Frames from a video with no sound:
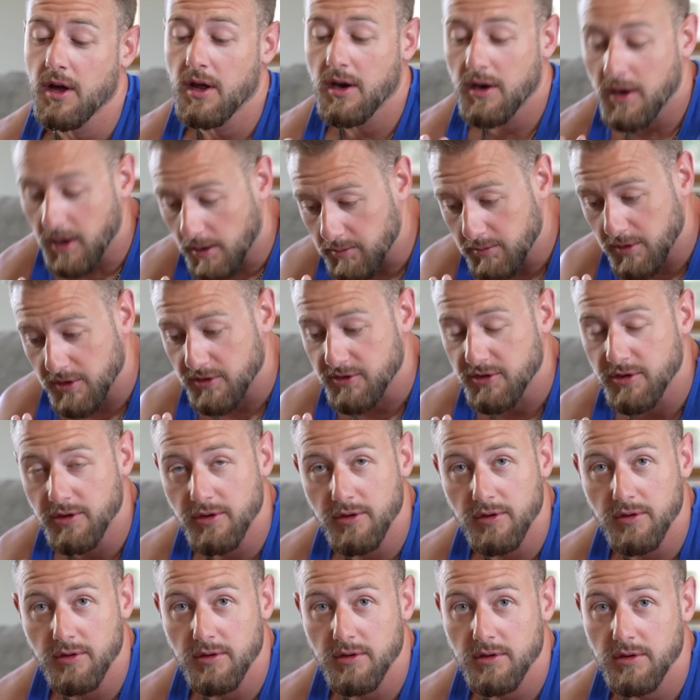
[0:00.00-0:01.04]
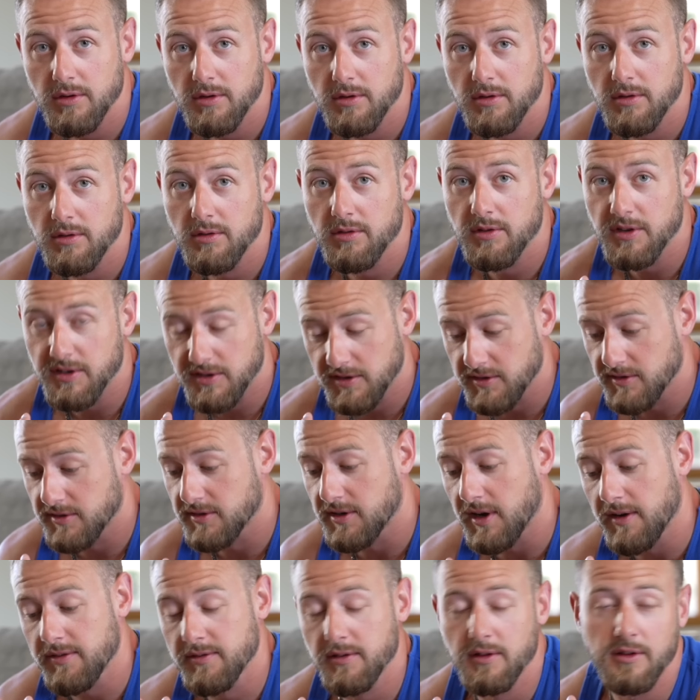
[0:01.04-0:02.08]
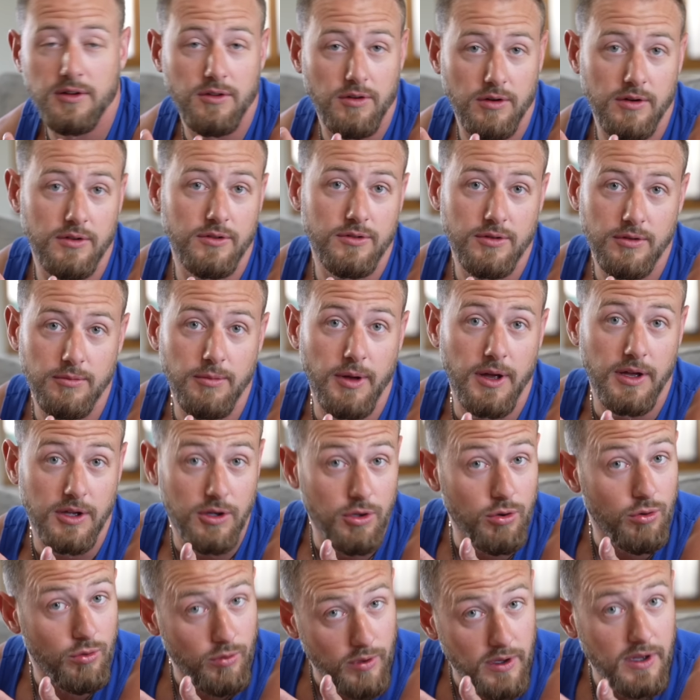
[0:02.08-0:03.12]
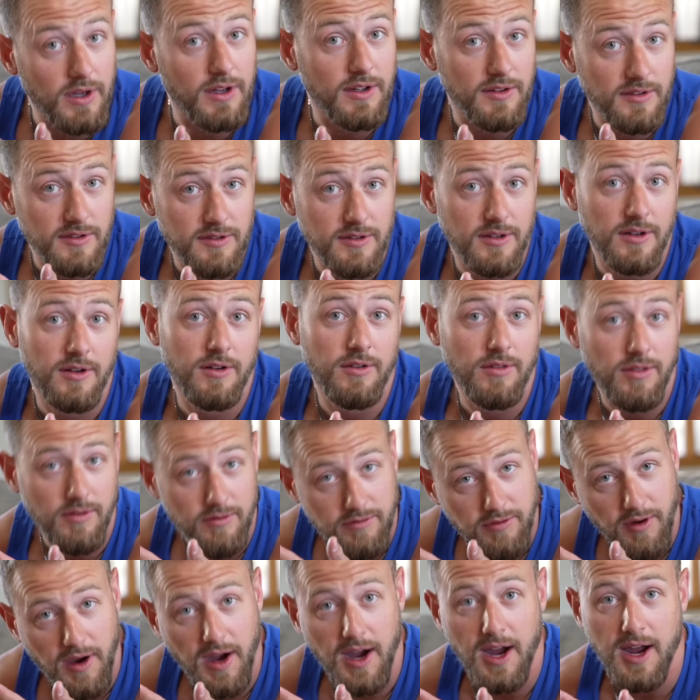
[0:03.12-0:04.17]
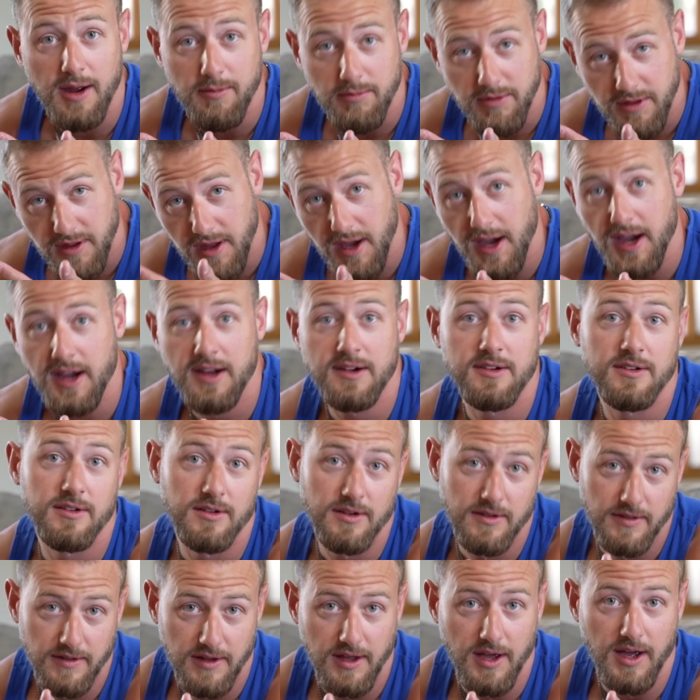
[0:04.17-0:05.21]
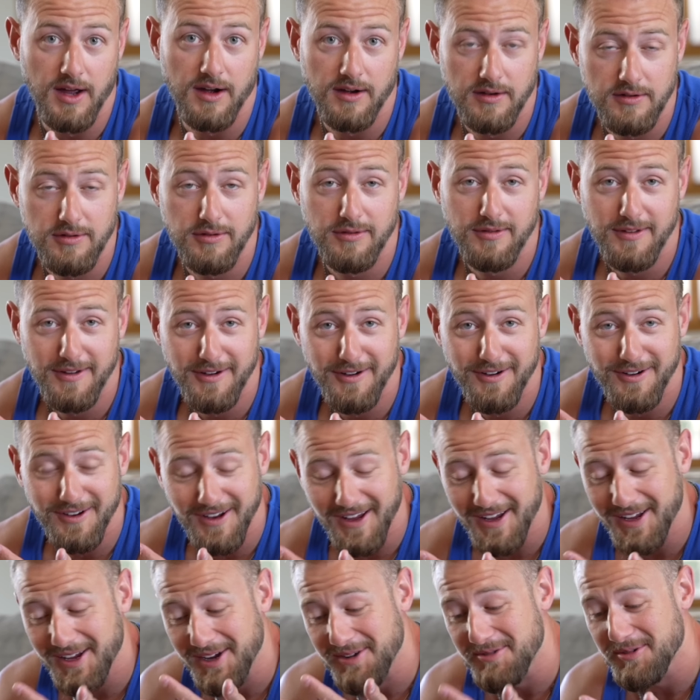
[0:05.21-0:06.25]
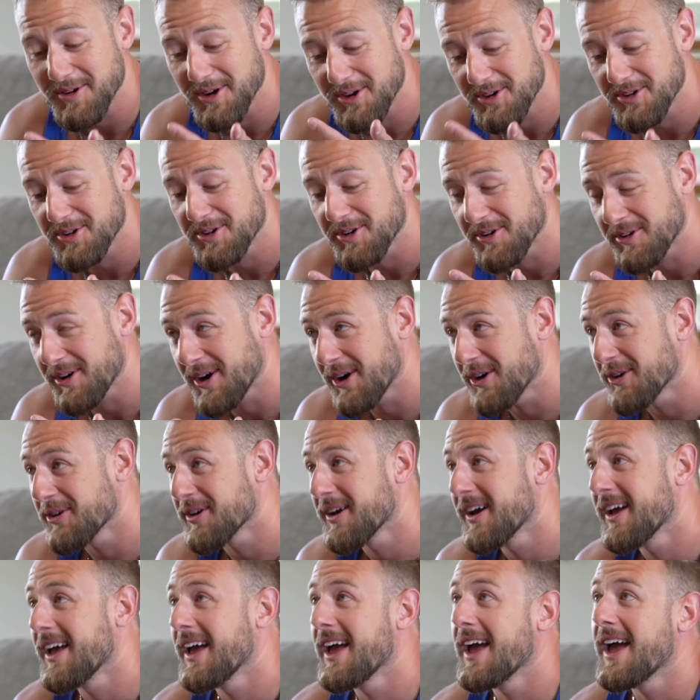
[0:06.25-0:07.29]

Number two, this is definitely going to make you reconsider the vibe, the action, and the attitude that you're taking when you go out.